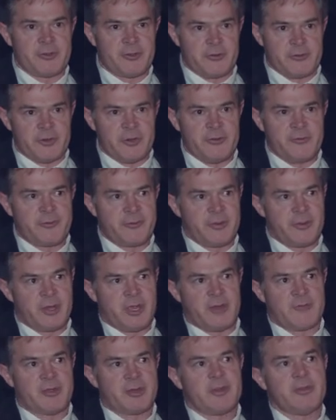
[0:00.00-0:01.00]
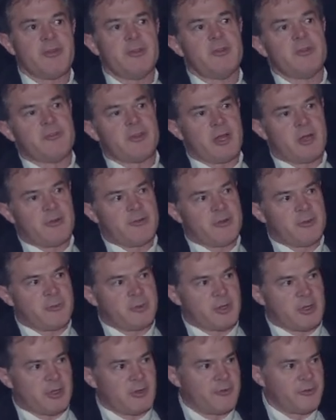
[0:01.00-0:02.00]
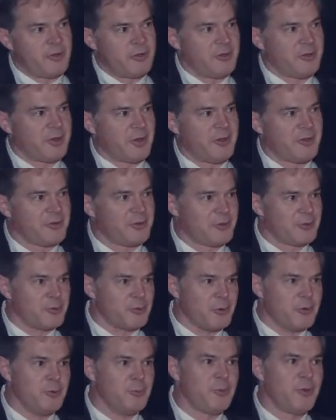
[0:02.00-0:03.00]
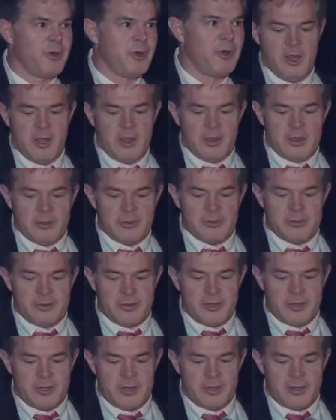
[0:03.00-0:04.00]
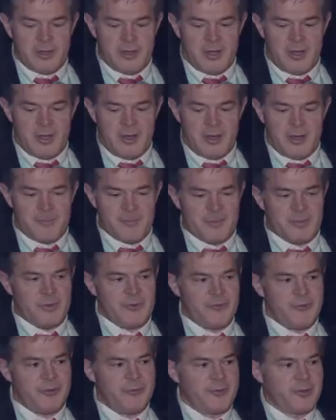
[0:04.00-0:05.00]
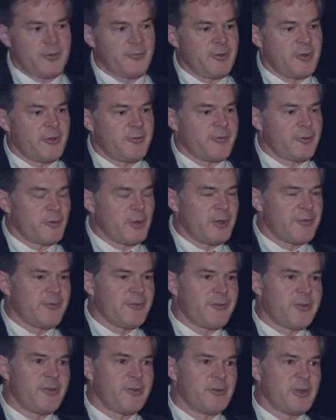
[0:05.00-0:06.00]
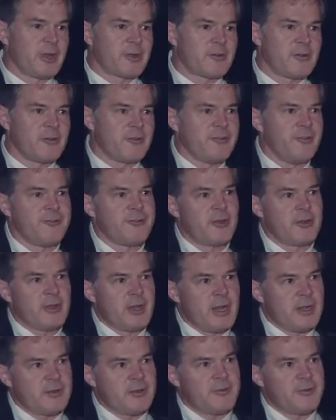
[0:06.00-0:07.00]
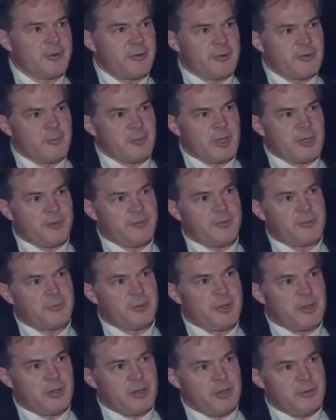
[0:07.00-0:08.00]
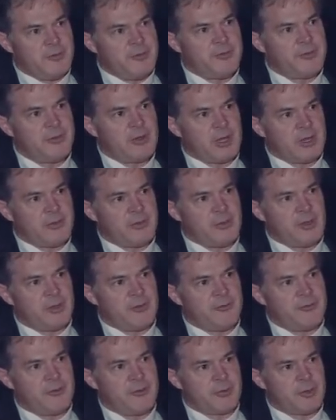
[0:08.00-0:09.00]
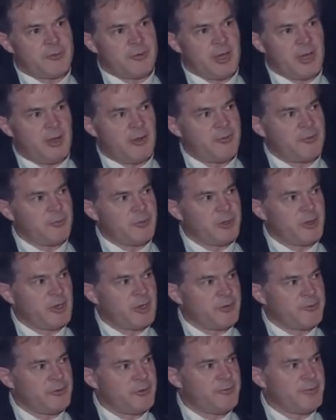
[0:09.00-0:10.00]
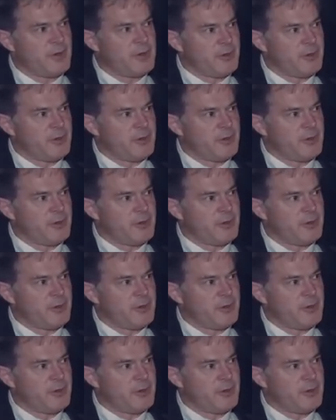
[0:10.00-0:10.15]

Children's, where they have a huge allergy immunology group. The, um, she served there as a residency director. She started out in internal medicine peds, and then she went to allergy immunology